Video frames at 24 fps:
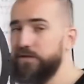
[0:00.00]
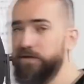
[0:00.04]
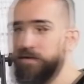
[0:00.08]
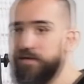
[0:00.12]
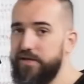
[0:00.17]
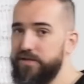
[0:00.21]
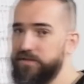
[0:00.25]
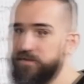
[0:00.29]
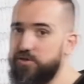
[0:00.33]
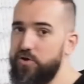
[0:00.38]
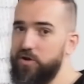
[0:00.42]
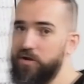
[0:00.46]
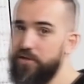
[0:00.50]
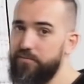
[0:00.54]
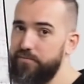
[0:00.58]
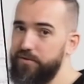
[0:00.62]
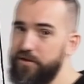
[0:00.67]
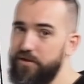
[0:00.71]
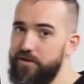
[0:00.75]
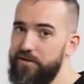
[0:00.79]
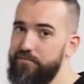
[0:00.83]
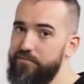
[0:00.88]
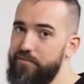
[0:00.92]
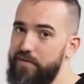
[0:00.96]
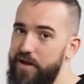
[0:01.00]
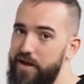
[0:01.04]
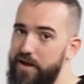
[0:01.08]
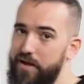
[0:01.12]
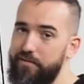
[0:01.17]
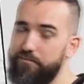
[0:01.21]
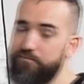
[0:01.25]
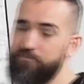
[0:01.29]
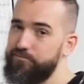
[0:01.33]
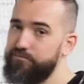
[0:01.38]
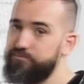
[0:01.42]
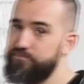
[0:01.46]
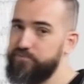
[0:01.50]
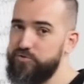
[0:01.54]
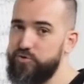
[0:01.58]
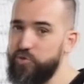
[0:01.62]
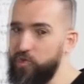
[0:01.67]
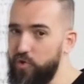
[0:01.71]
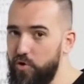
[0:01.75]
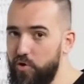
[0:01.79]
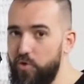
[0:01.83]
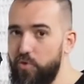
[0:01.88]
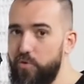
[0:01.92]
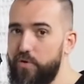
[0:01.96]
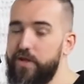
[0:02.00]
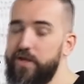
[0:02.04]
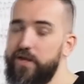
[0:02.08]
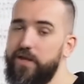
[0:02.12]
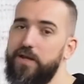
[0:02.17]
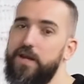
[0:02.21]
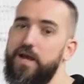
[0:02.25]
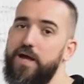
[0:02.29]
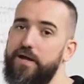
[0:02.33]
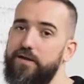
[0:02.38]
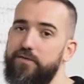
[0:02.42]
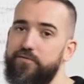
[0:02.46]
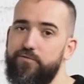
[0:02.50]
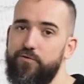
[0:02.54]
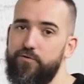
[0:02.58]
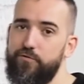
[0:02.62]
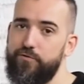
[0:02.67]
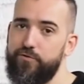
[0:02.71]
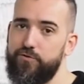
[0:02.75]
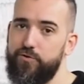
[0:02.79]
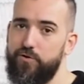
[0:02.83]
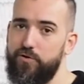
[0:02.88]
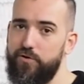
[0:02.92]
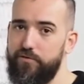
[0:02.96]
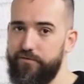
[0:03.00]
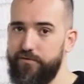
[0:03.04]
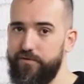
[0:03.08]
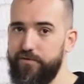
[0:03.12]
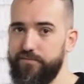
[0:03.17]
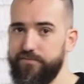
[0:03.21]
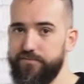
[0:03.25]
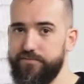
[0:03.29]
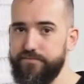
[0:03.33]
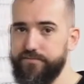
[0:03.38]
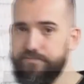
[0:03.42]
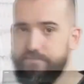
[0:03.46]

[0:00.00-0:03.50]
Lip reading: and it's gonna be my to-go key light for photography.